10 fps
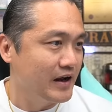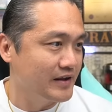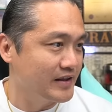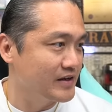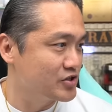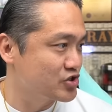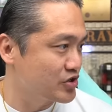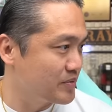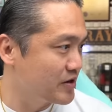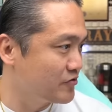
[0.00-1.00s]
I think it's
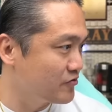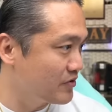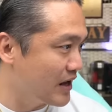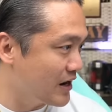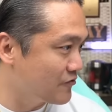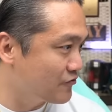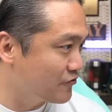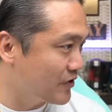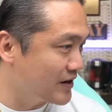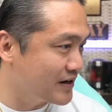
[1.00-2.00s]
streaming live
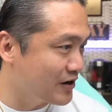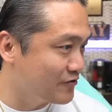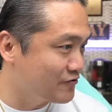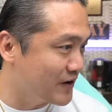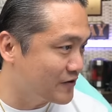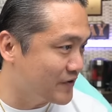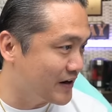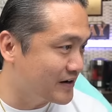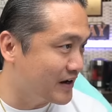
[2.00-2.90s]
right now, fine.